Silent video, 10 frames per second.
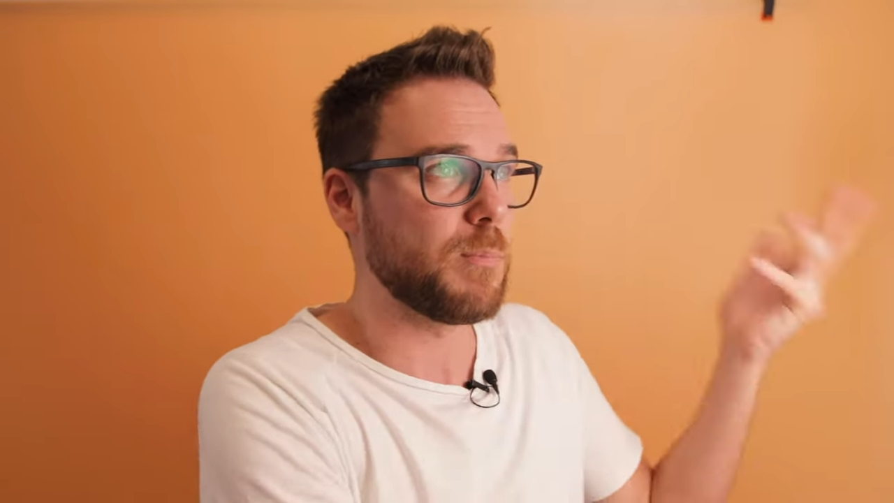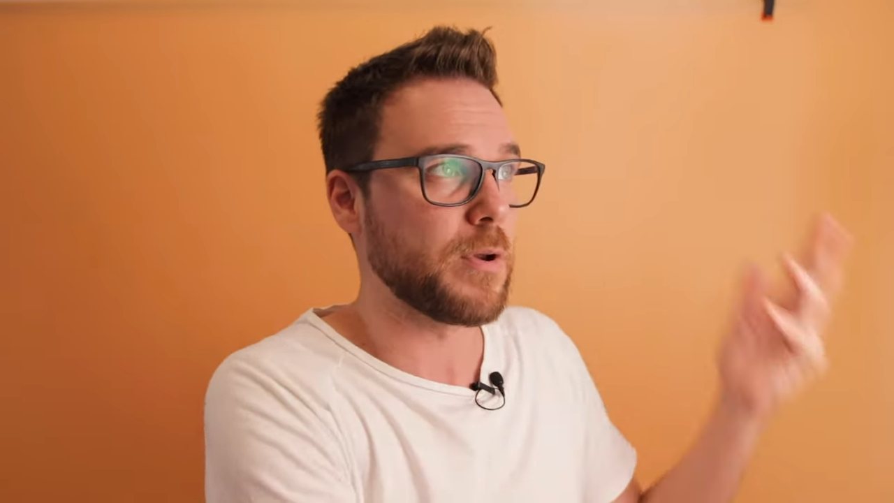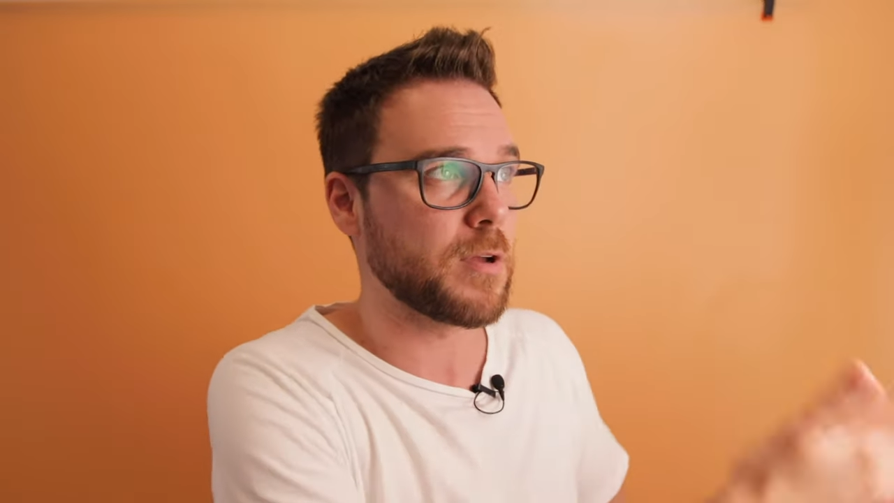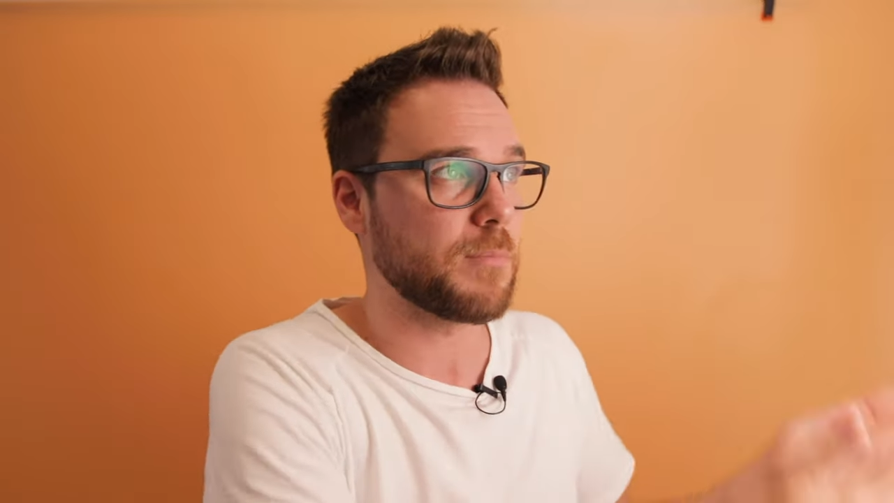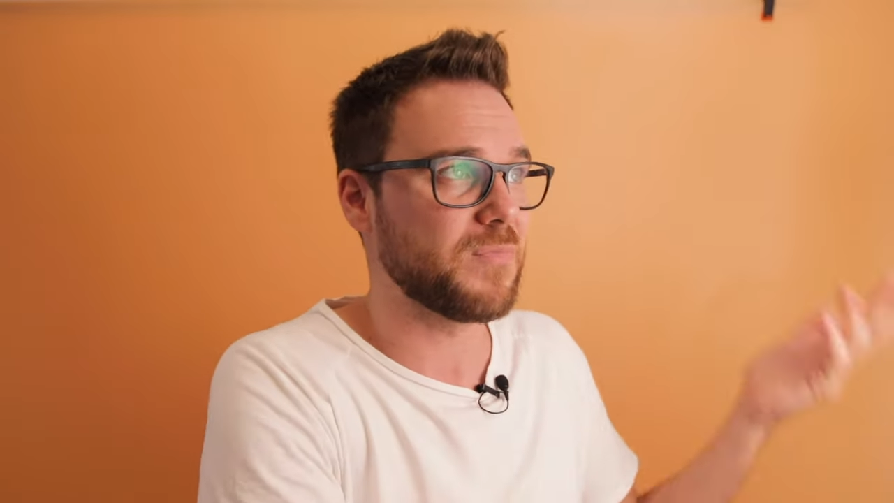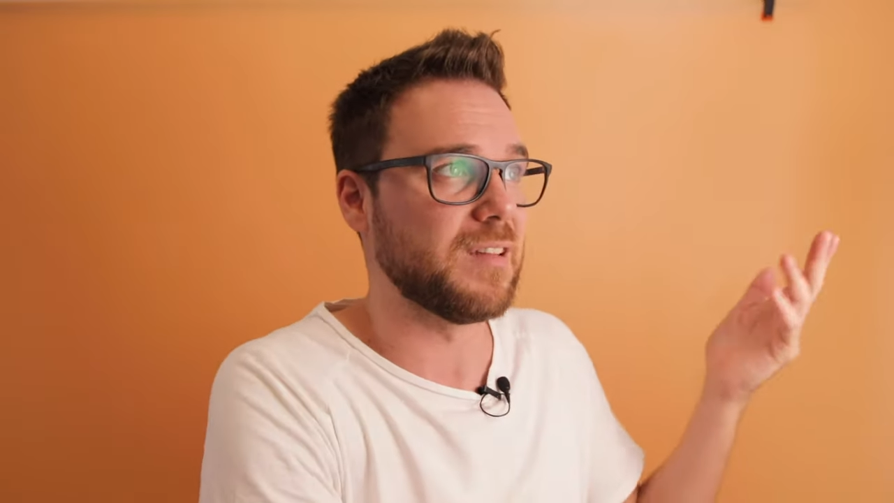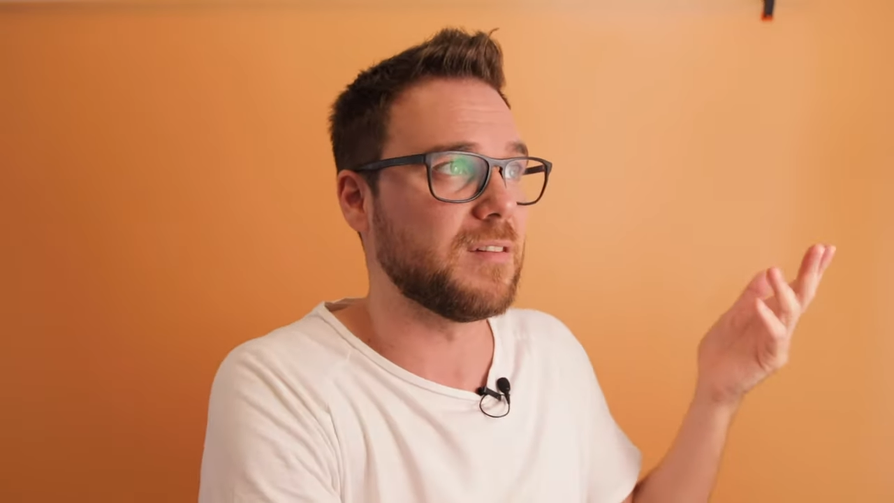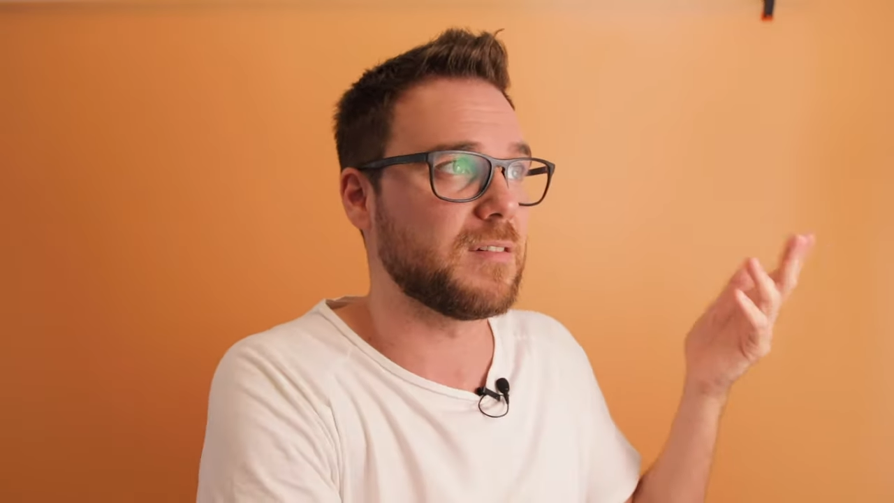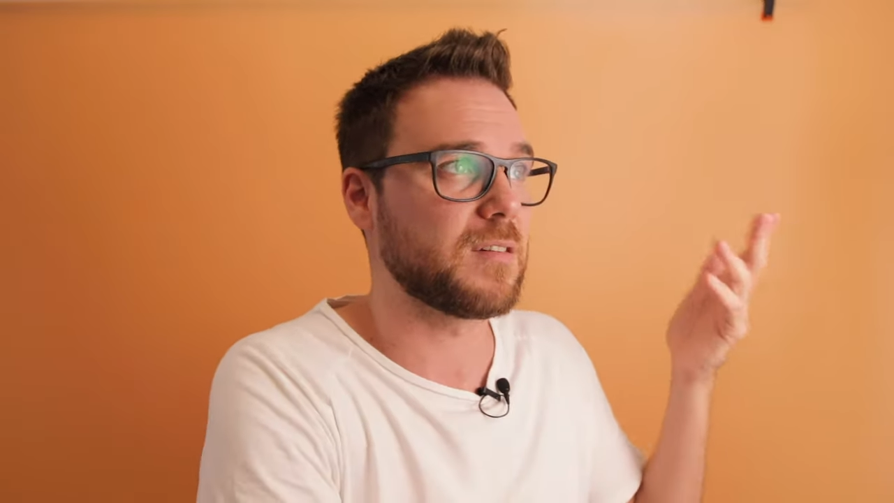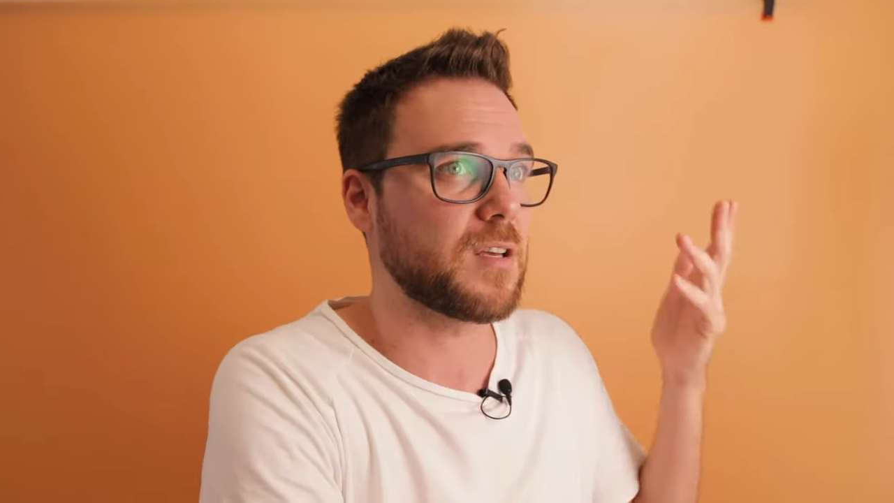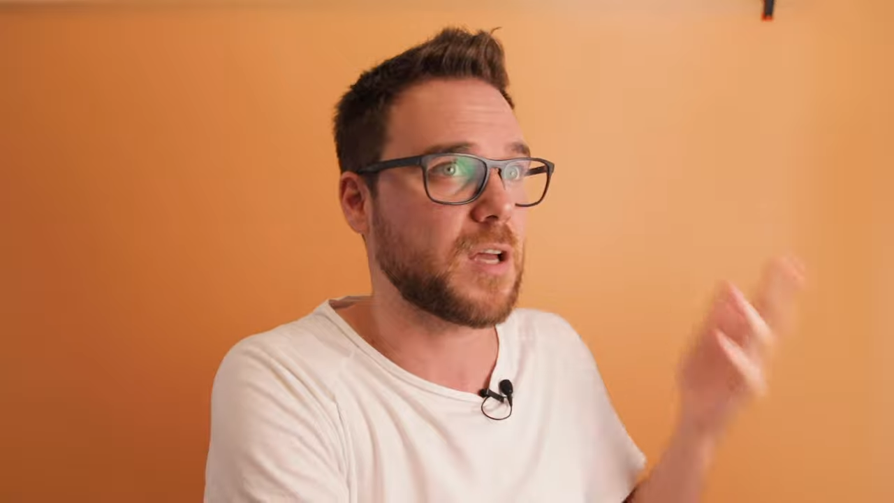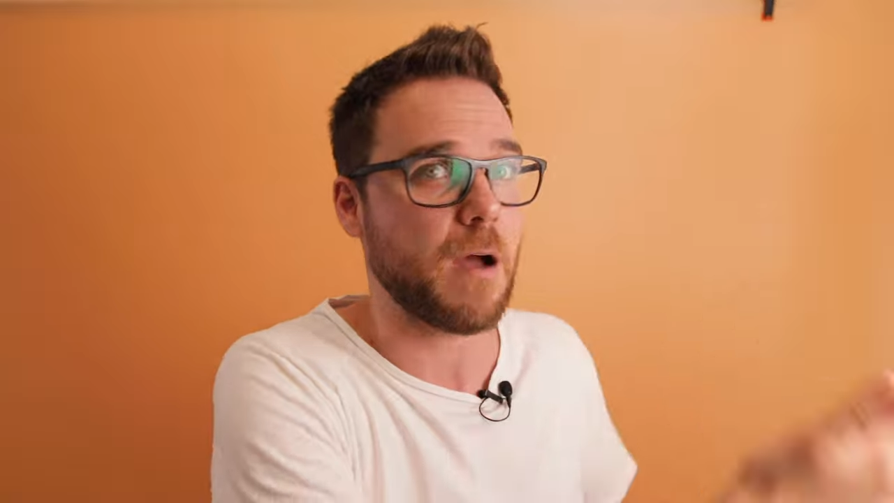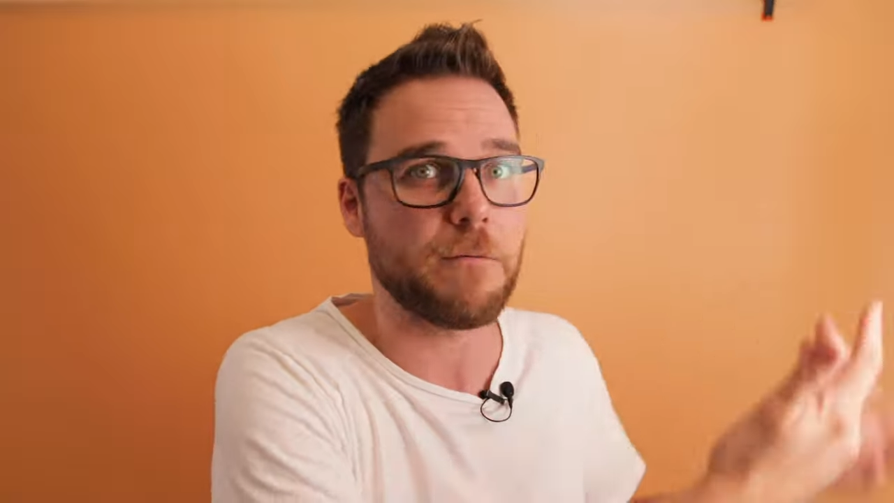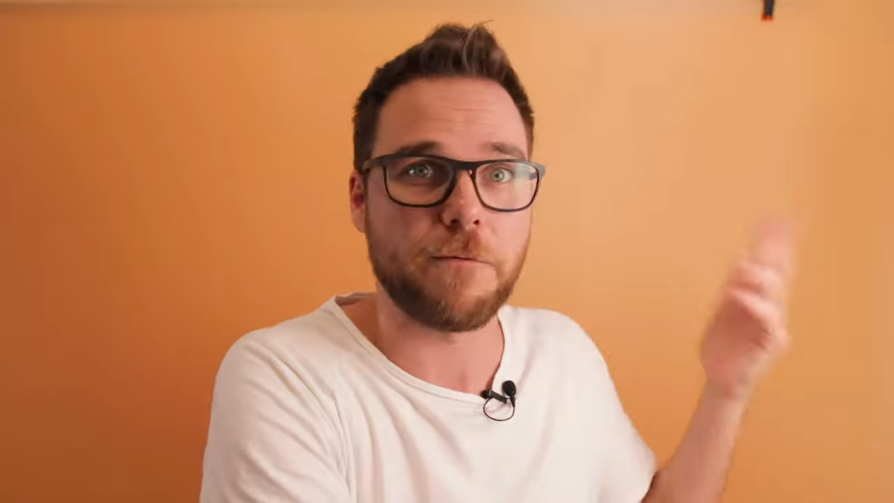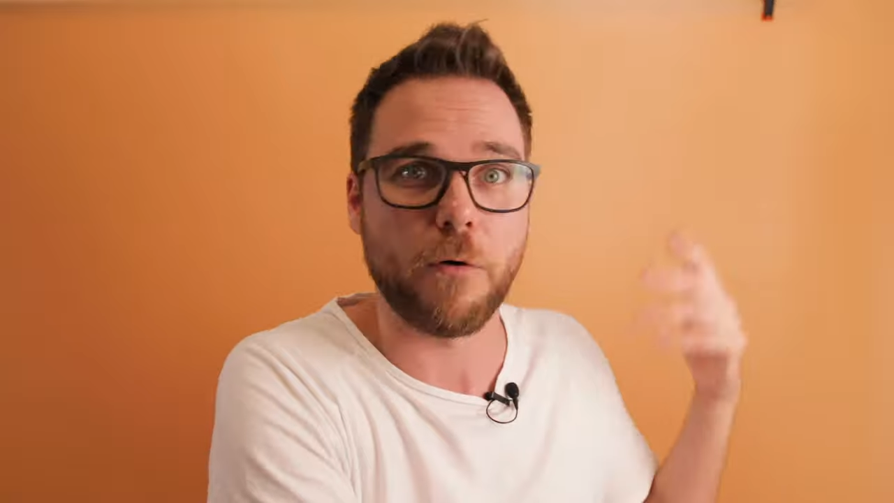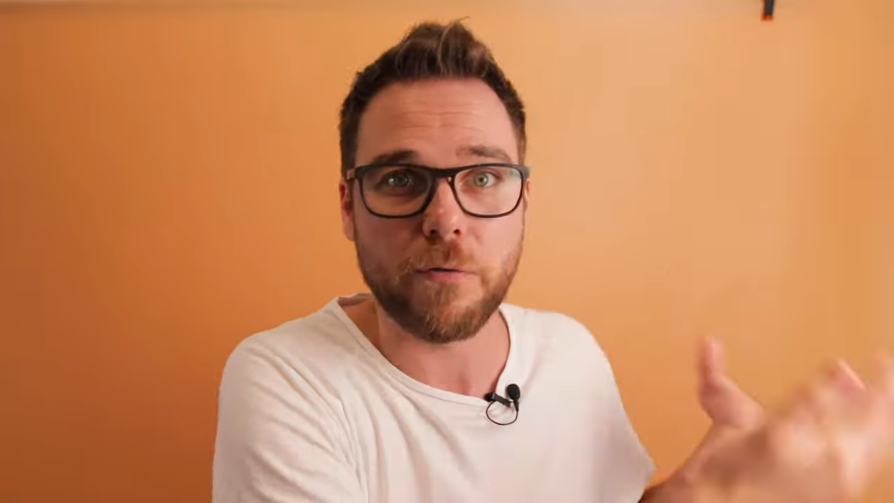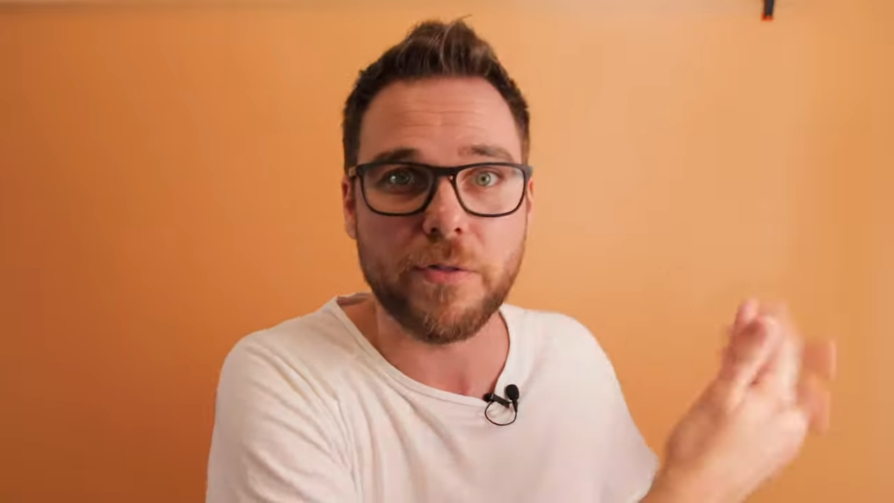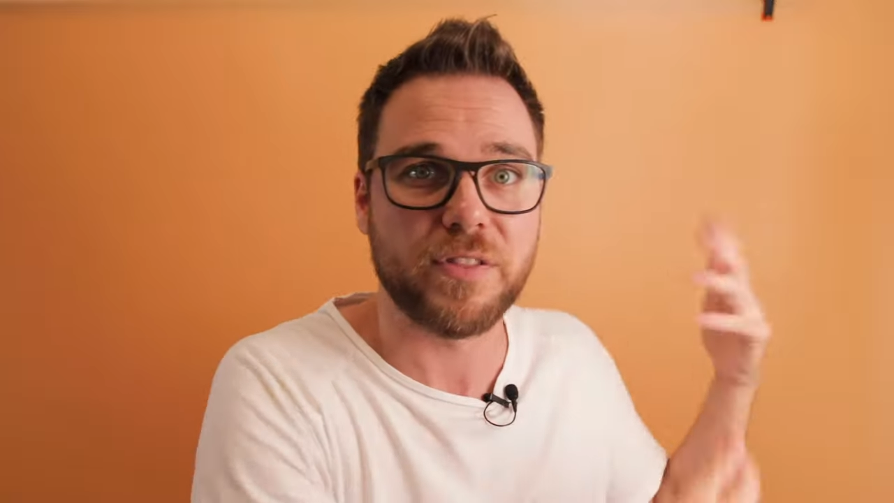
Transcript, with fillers: putting up this scaffold